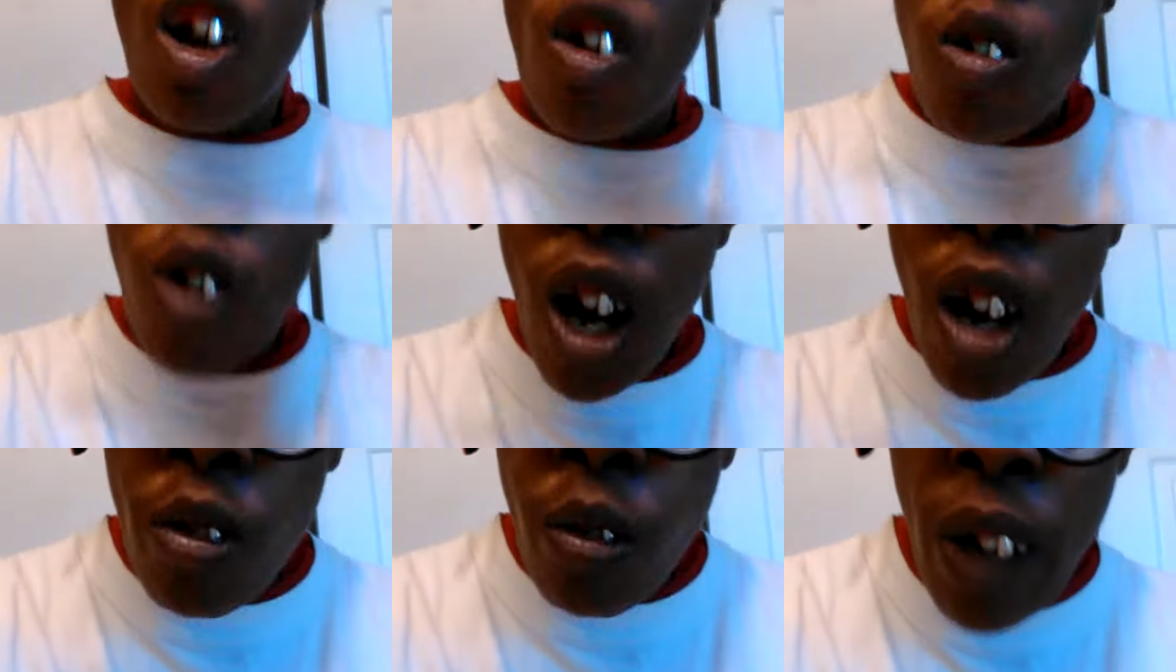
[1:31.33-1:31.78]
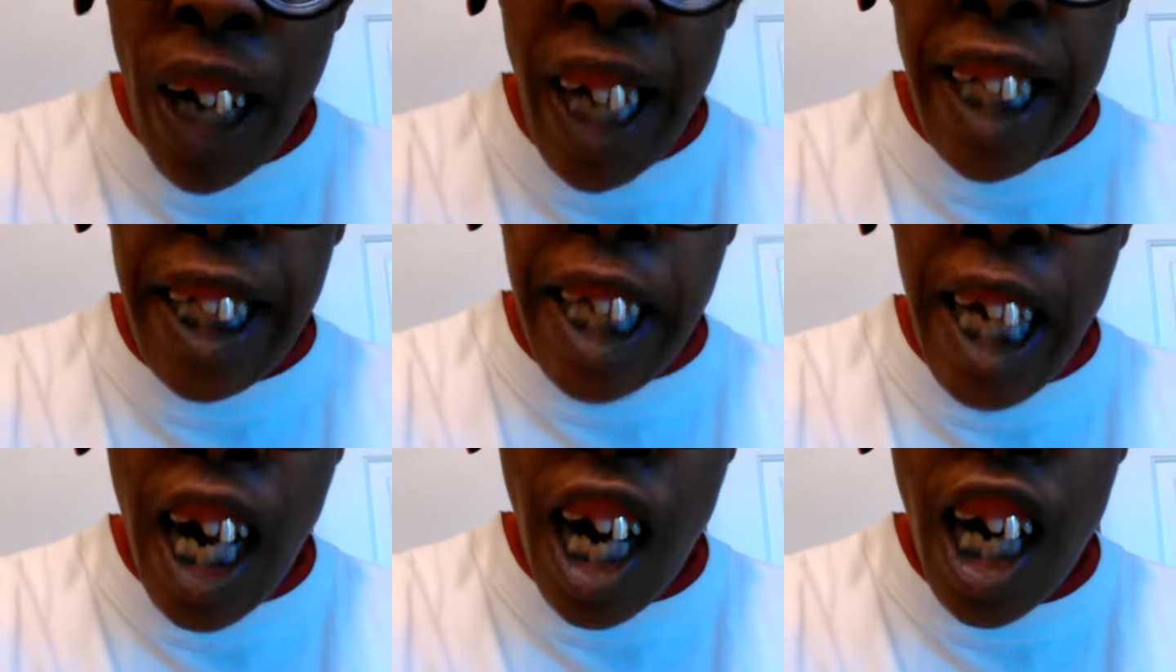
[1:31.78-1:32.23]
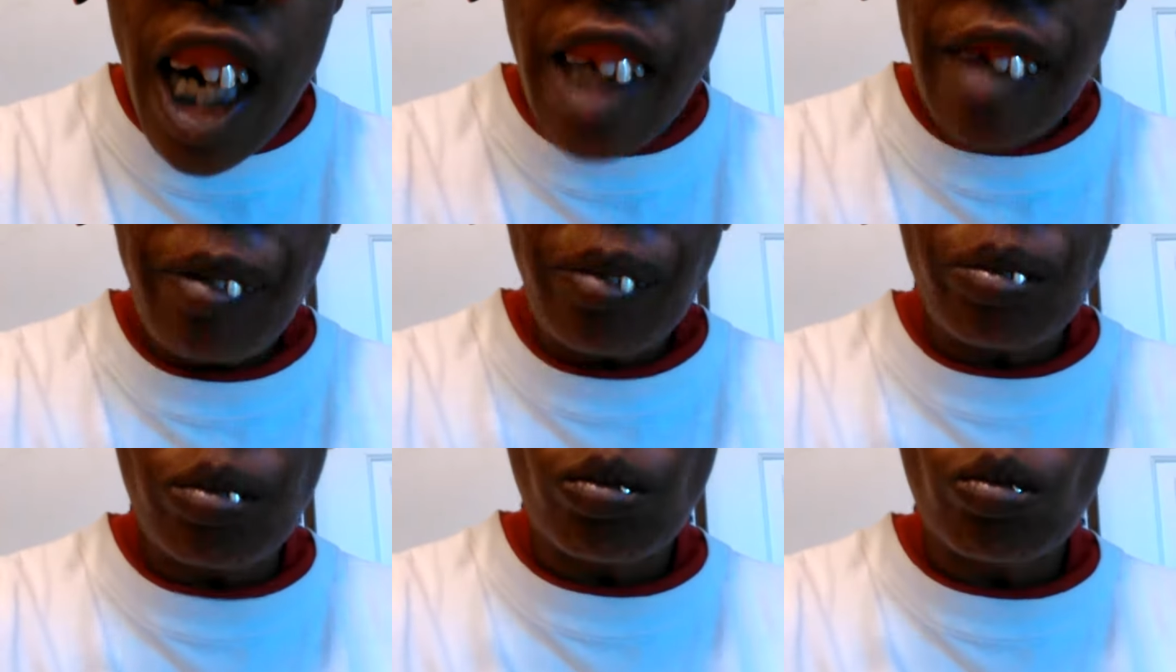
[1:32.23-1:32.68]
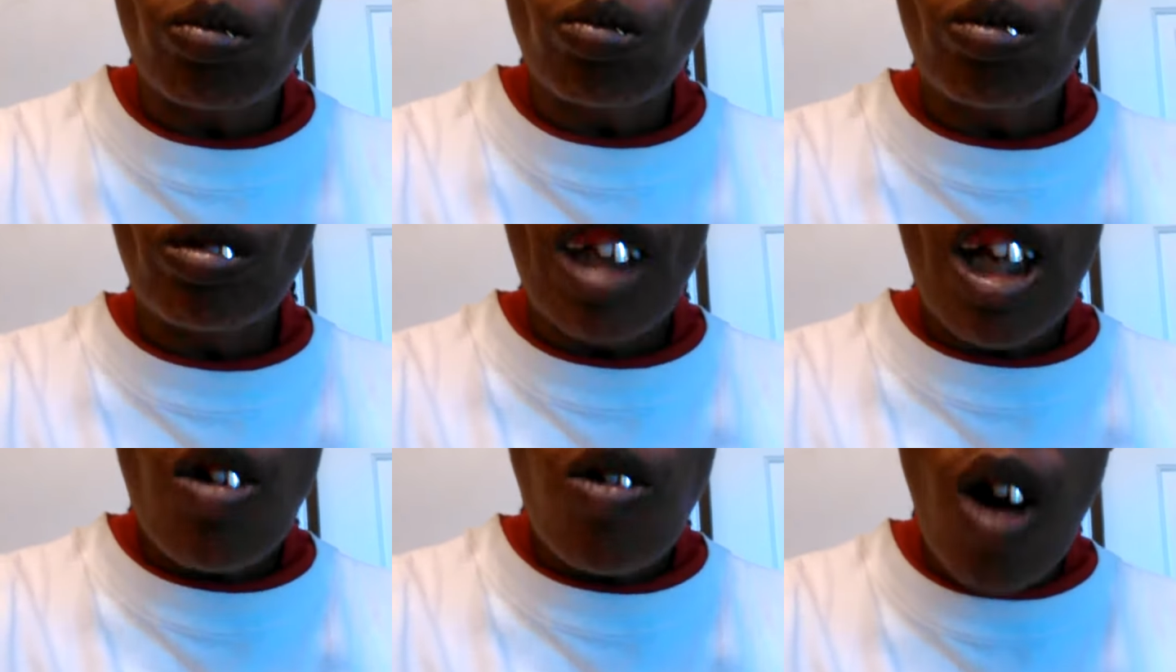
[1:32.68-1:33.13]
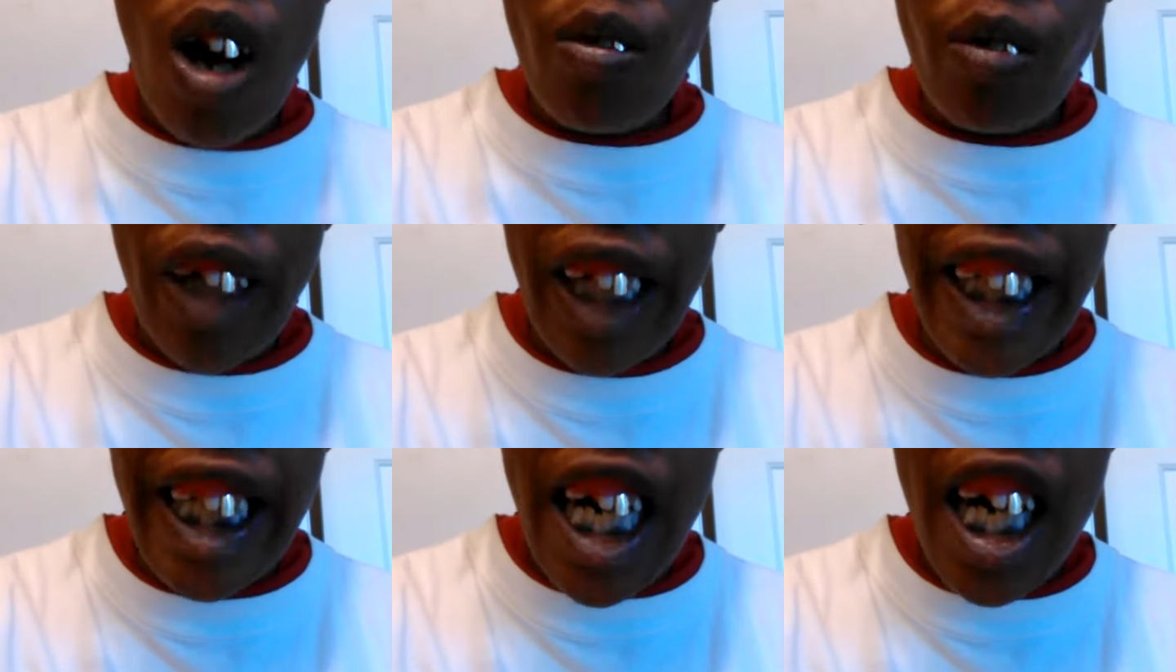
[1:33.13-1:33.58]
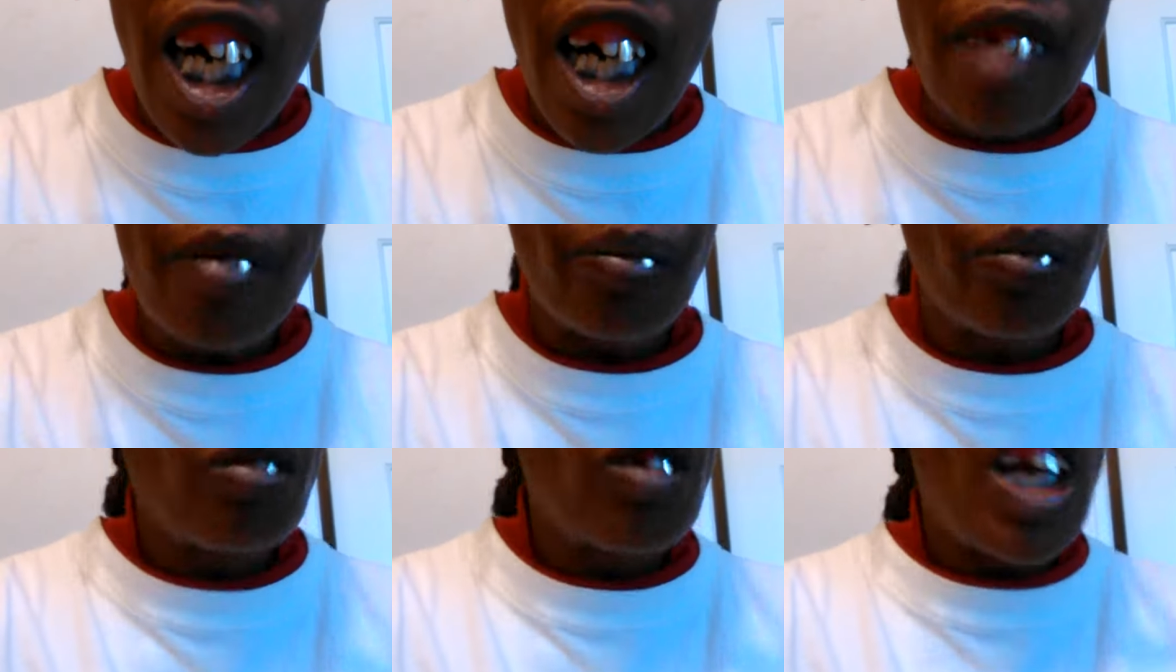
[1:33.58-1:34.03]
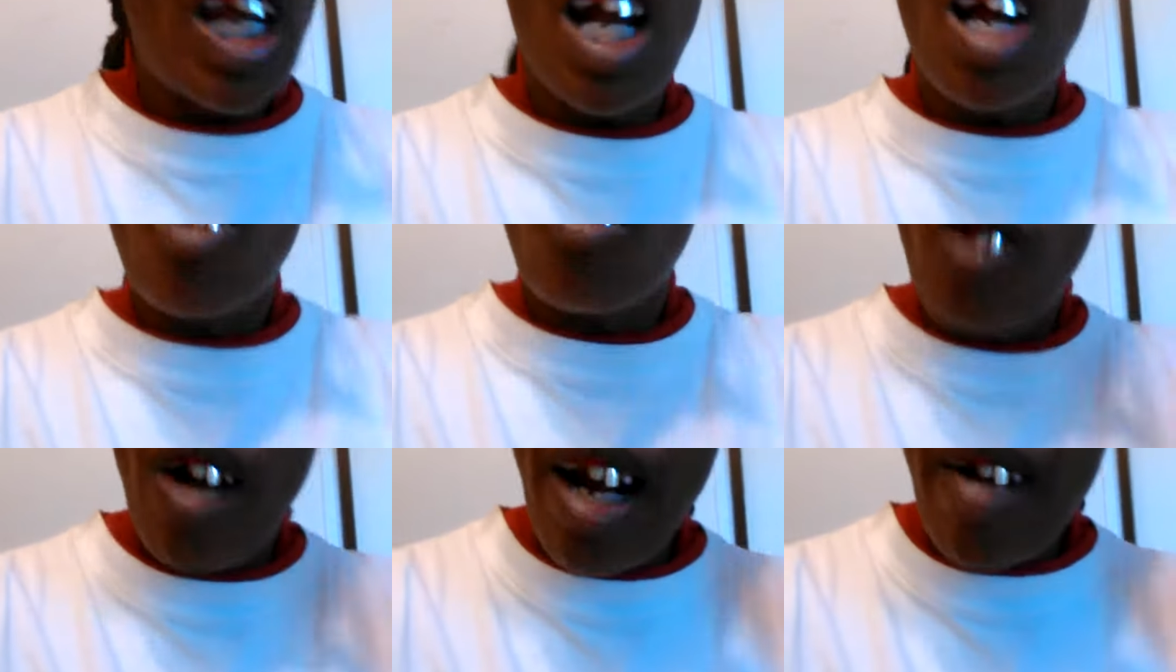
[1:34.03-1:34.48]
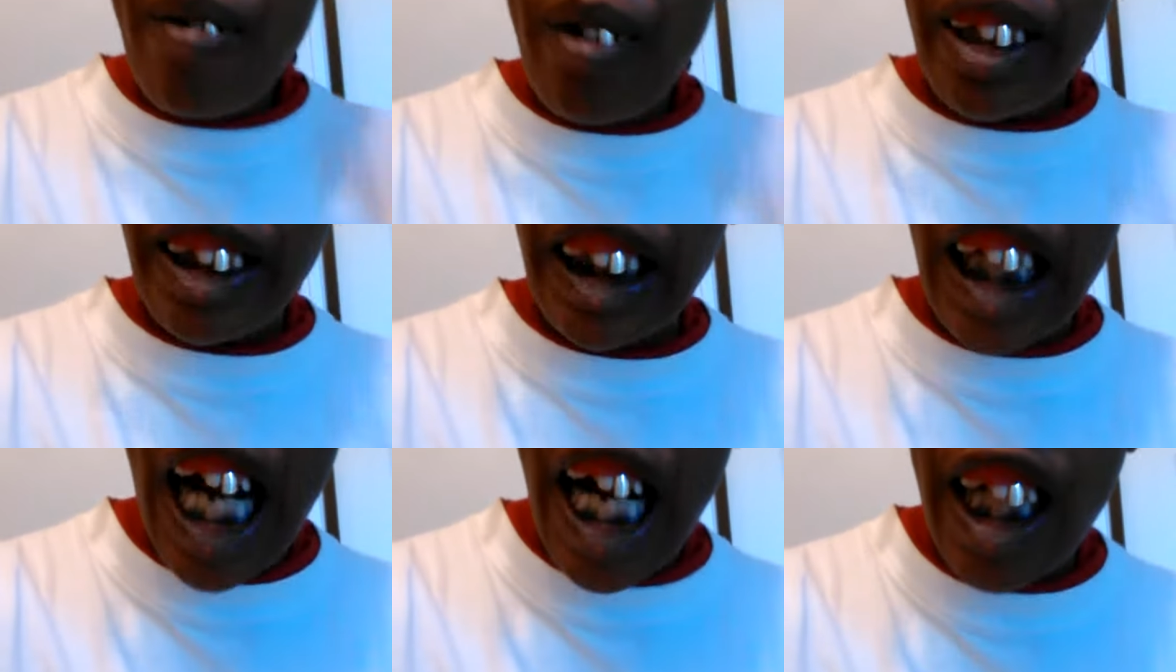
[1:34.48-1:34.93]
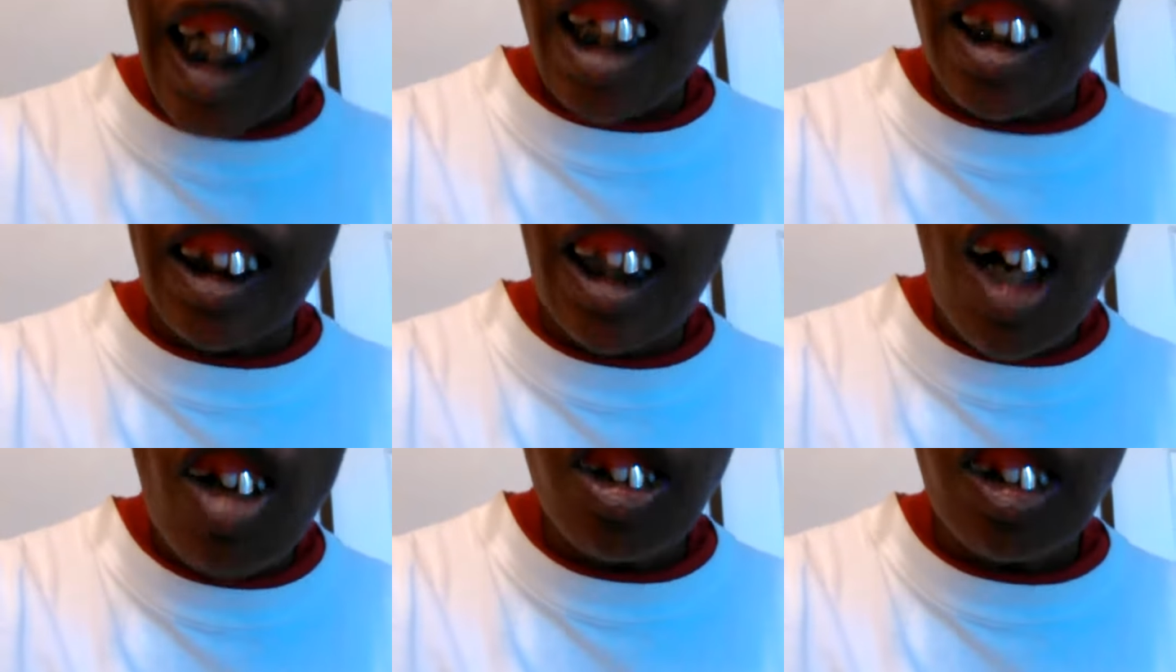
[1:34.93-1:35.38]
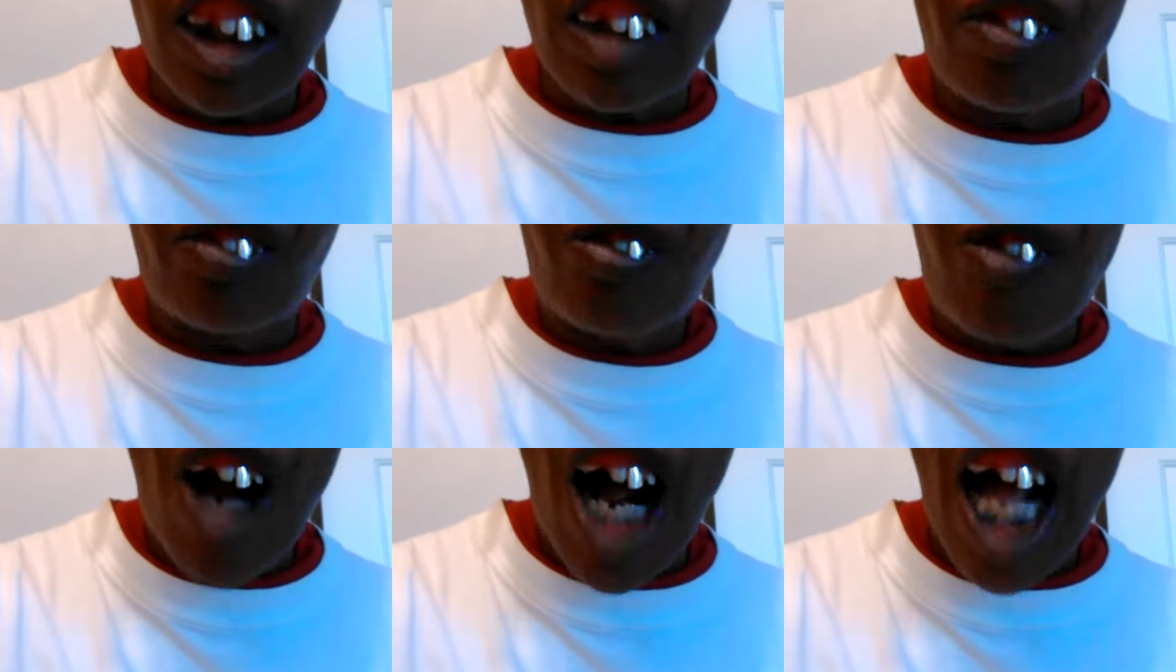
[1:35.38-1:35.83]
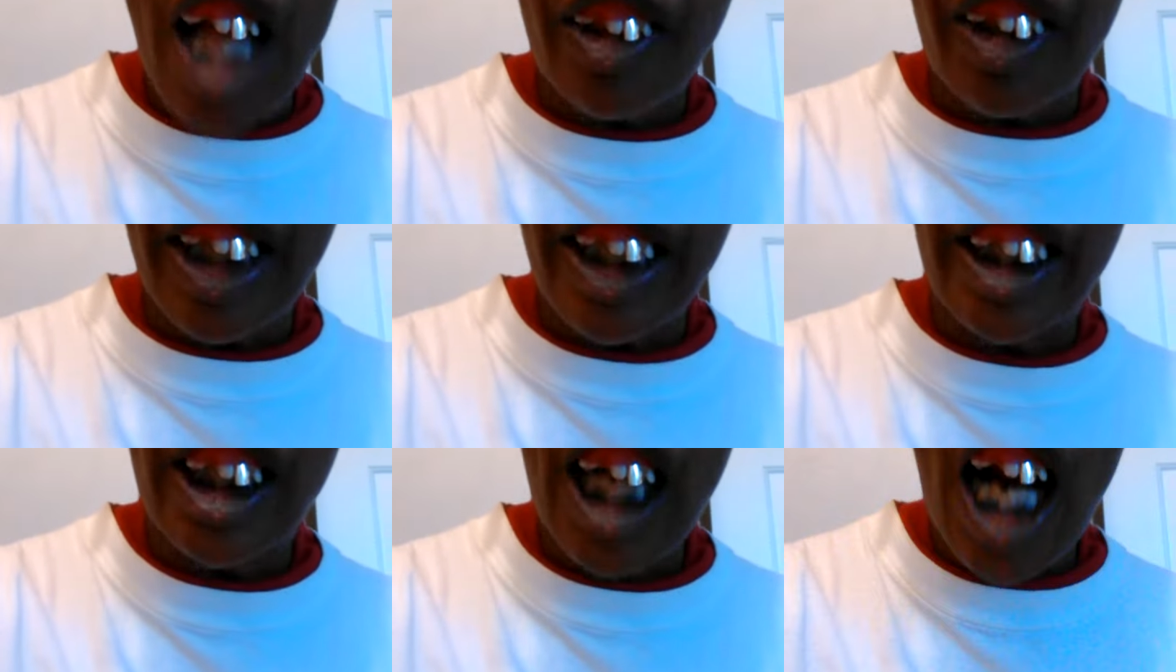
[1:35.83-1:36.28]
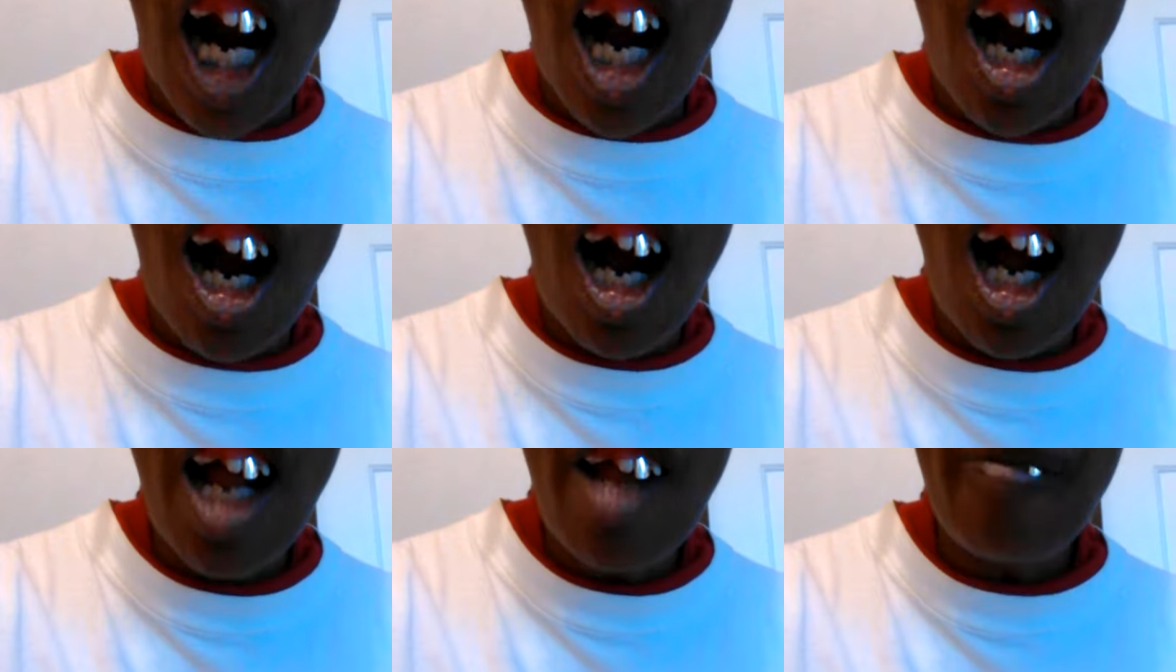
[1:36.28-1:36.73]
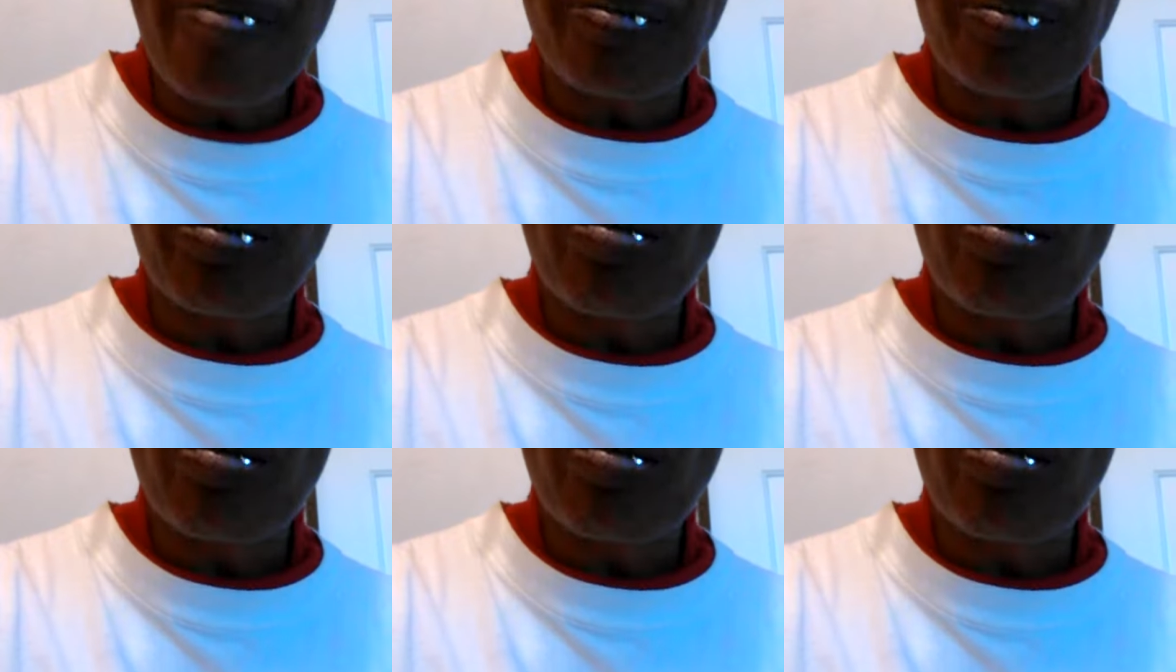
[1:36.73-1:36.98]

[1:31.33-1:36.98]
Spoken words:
What we done, we would take a dose of Father John,